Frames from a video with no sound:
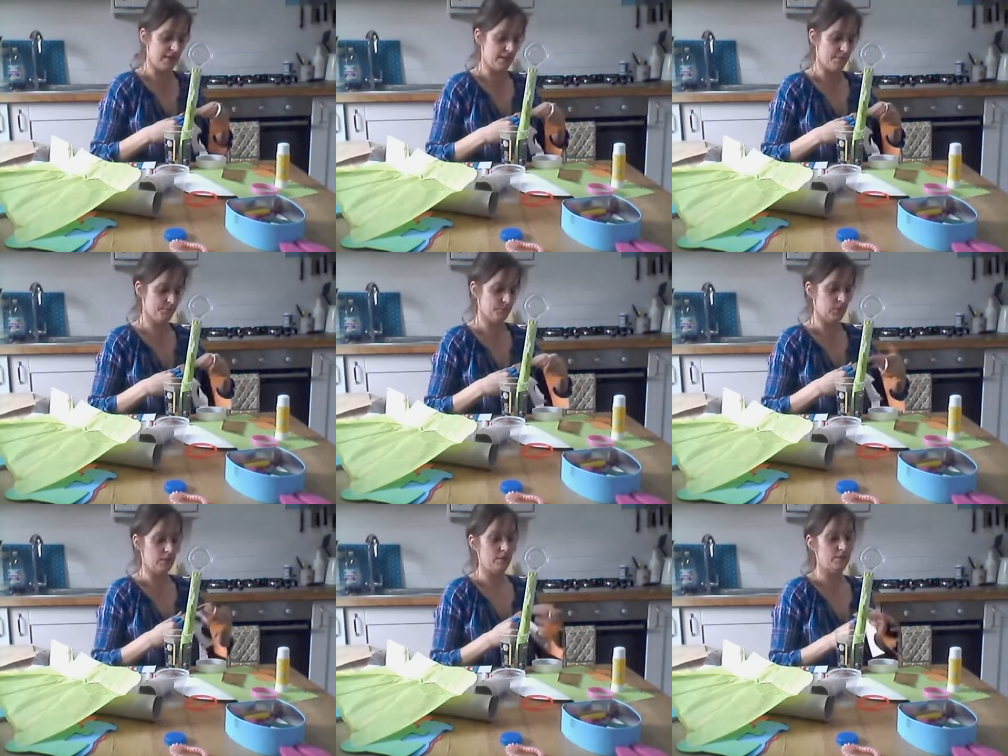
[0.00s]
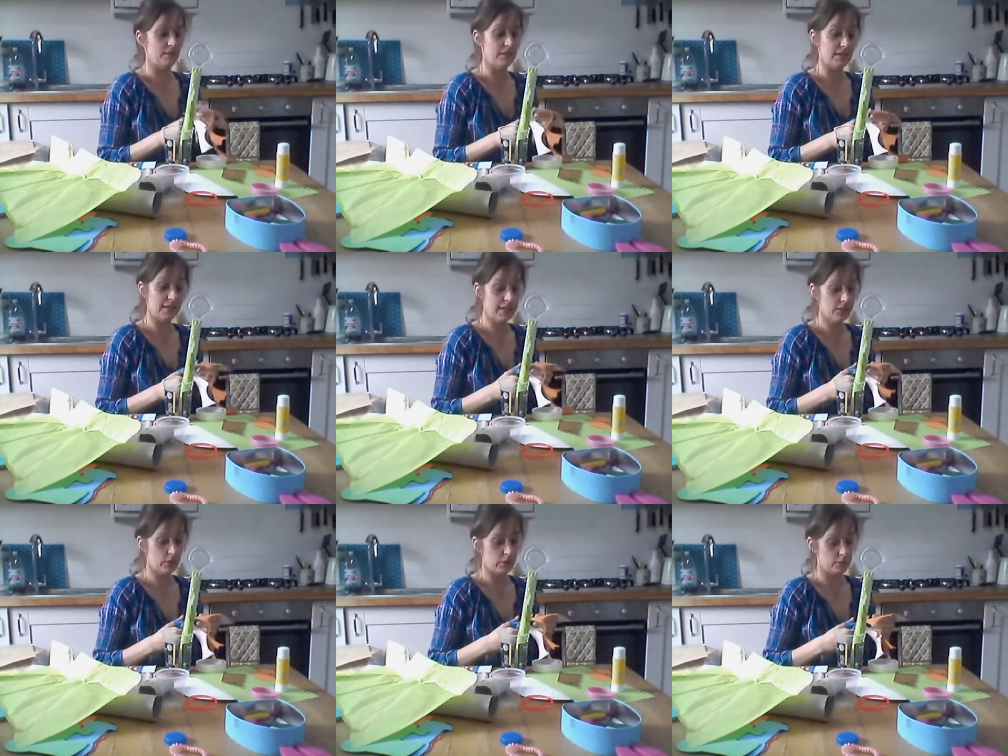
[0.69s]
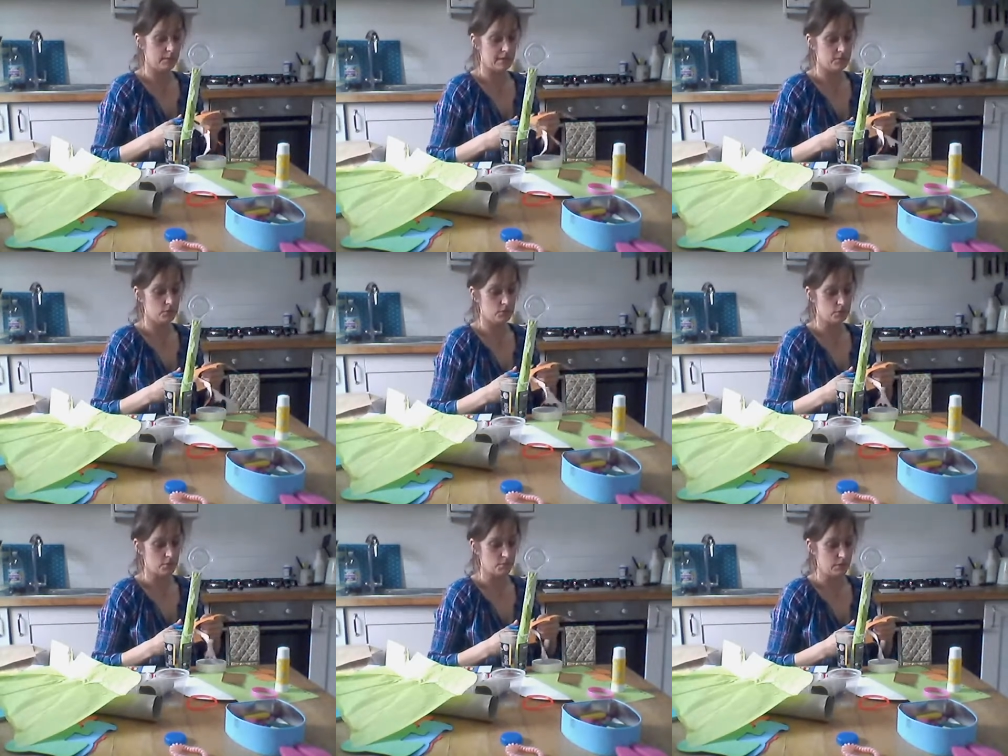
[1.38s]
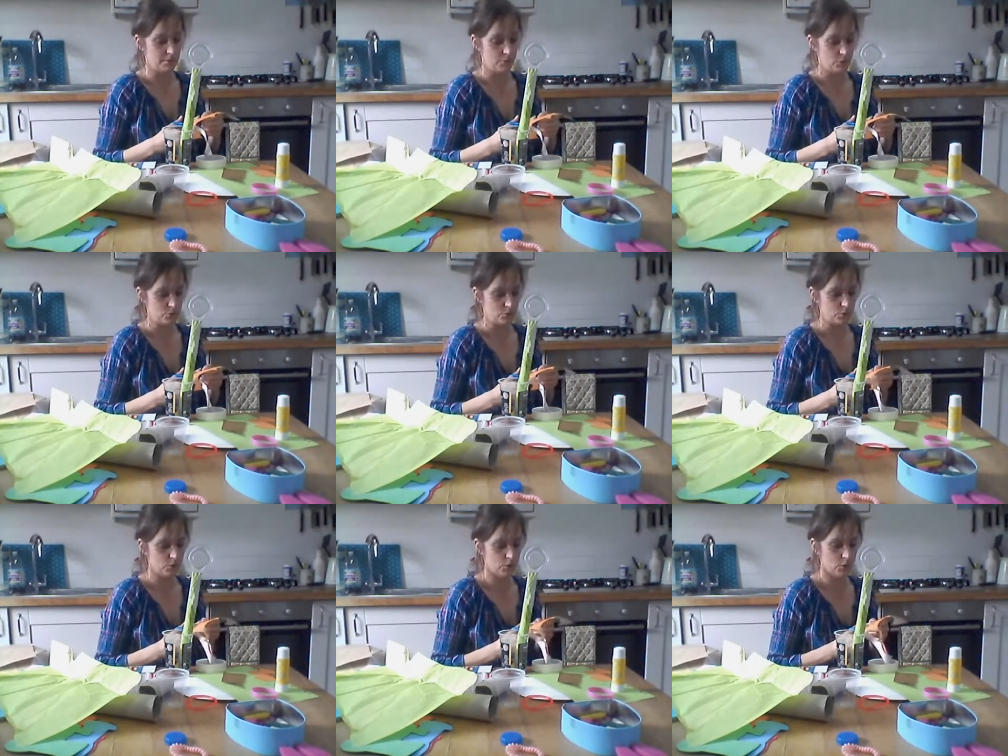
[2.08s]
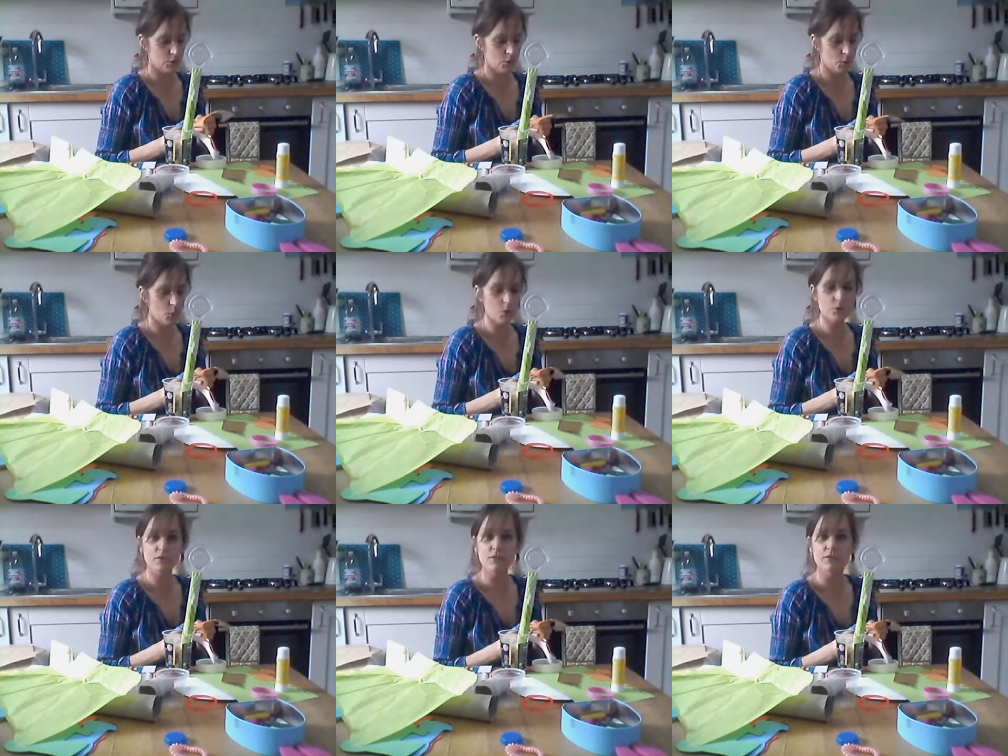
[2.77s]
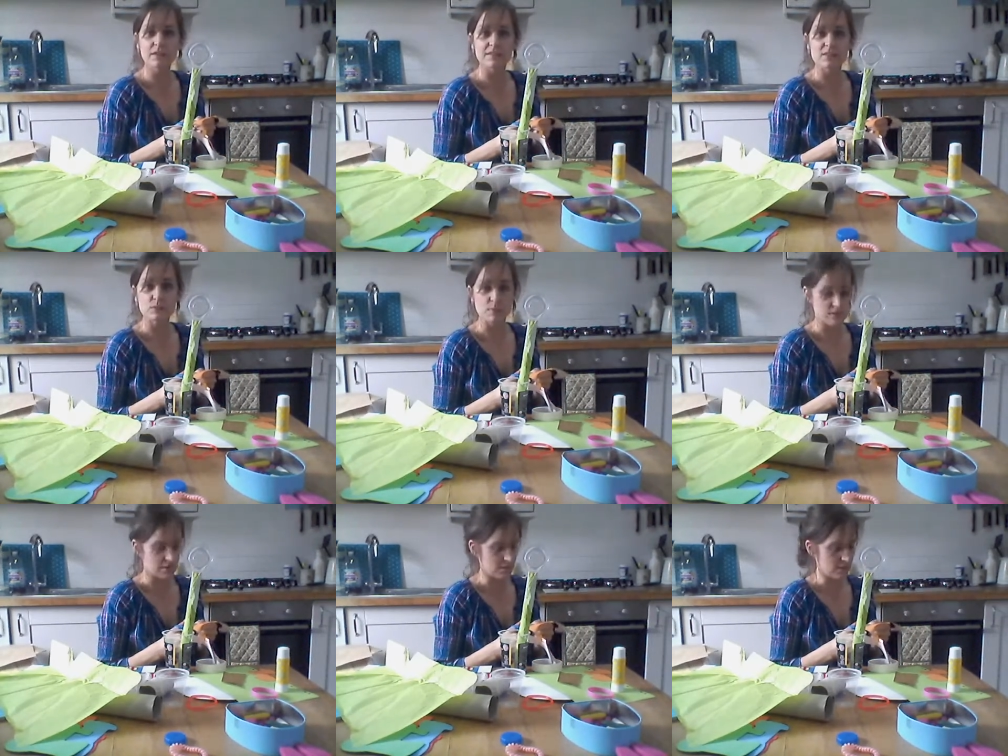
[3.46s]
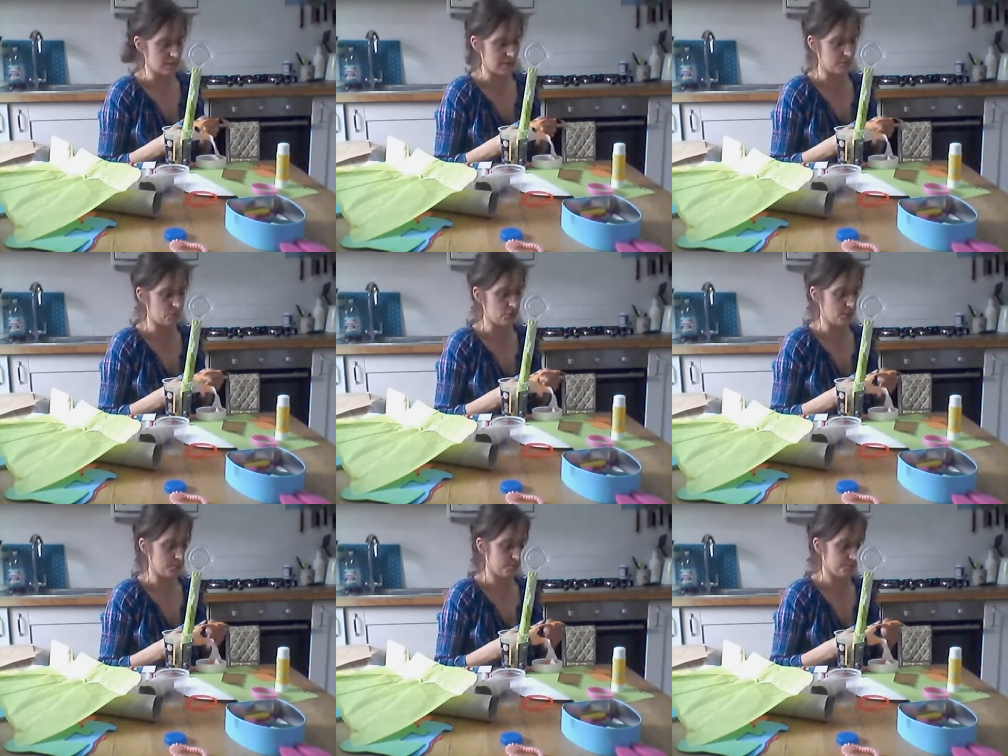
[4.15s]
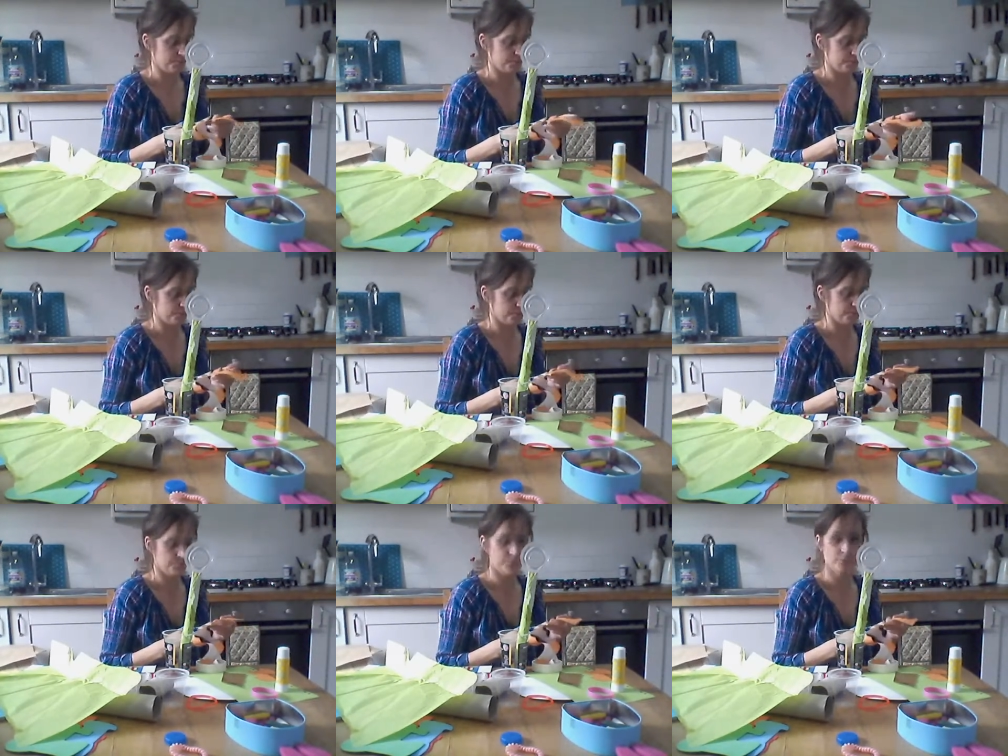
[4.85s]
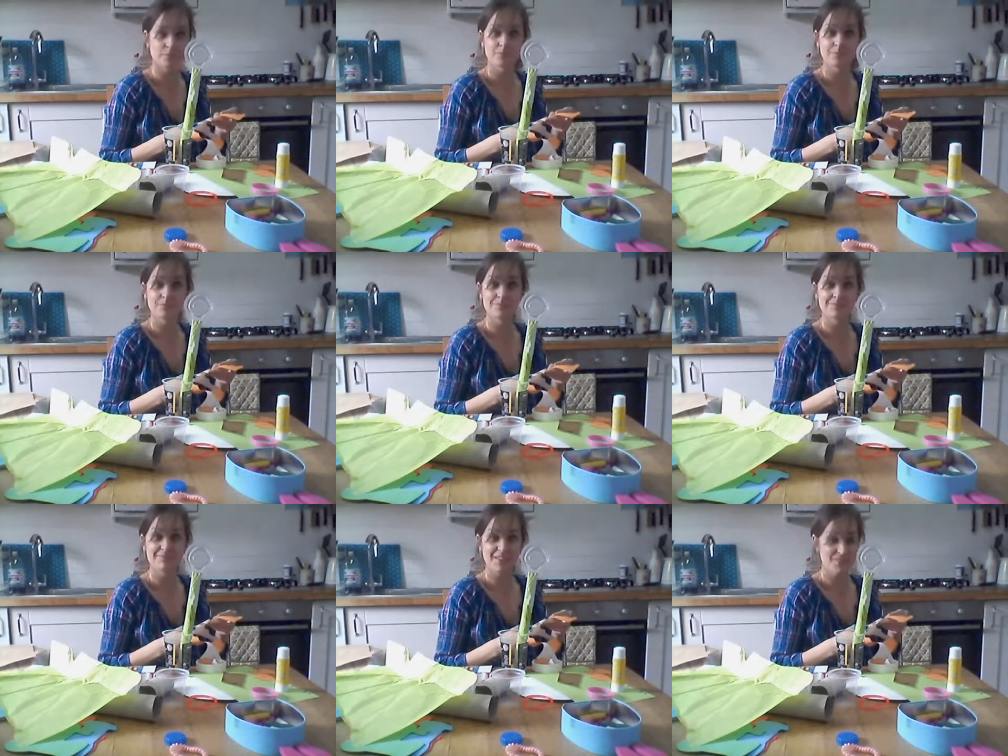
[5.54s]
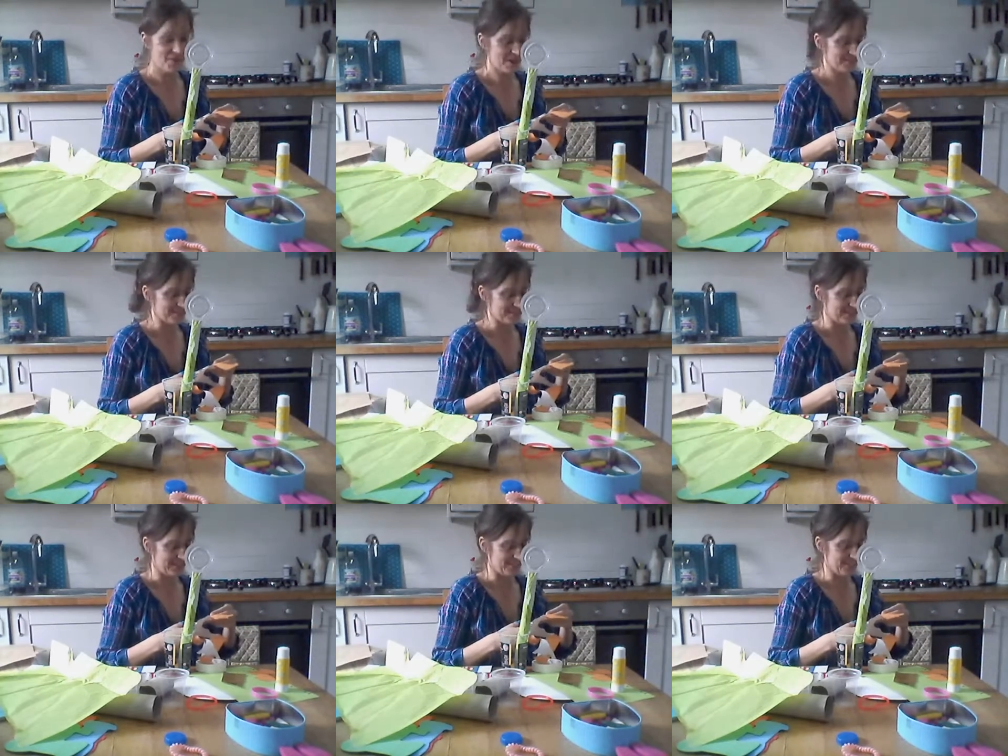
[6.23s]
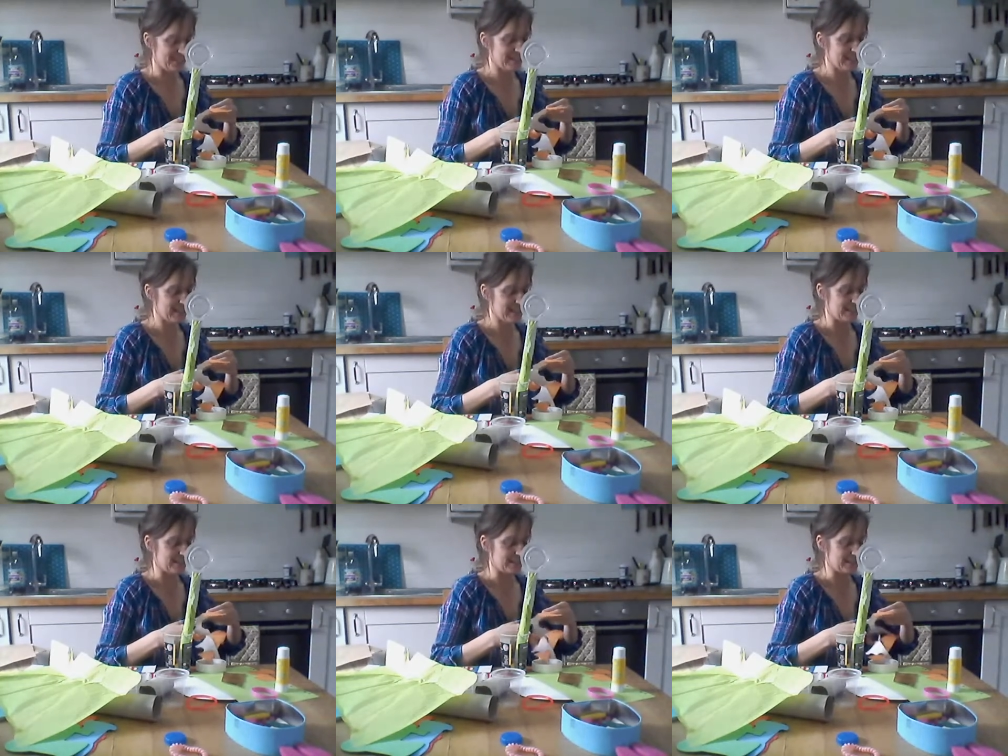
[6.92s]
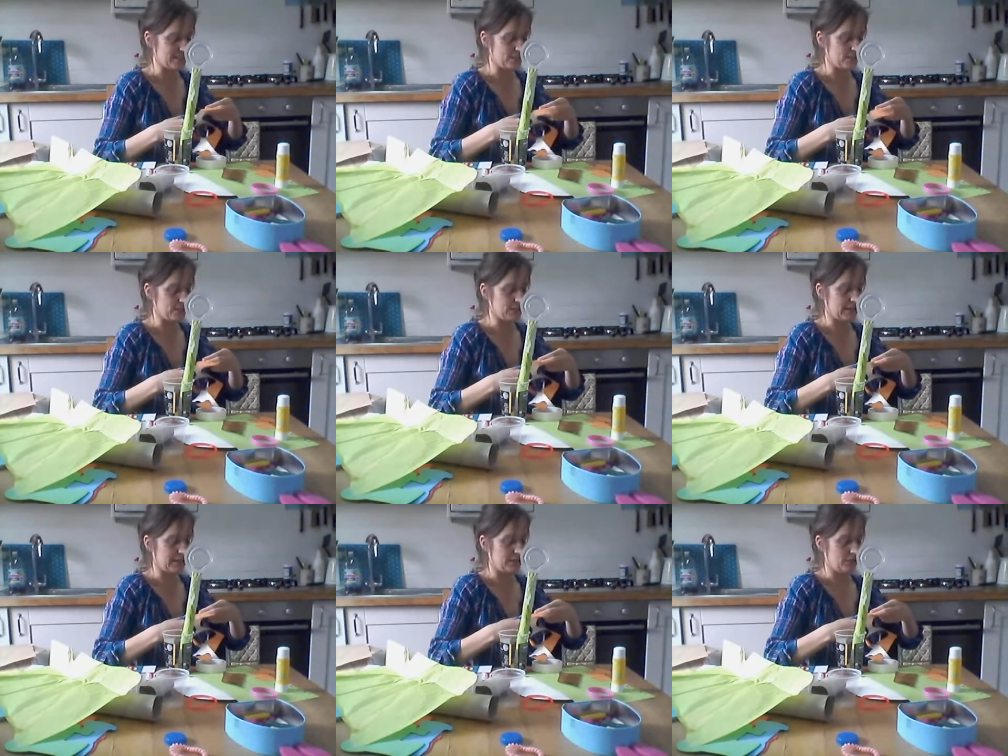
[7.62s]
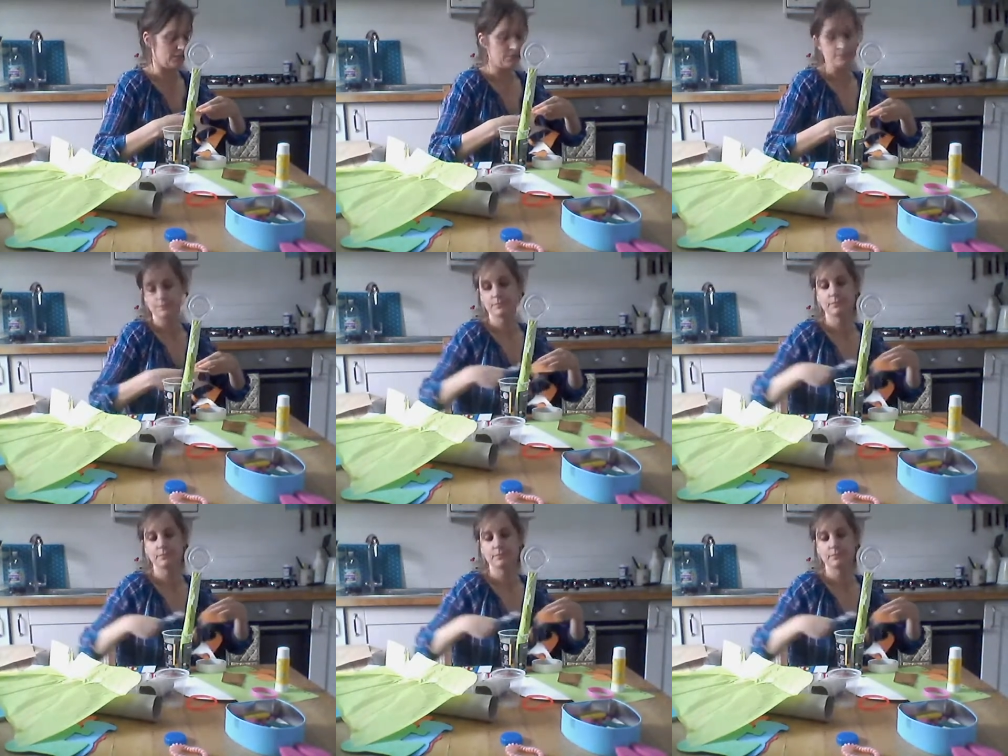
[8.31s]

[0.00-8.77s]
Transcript: stem. I've nearly got the petals on my model. What's the thing that's missing reception? Well done, the leaves now.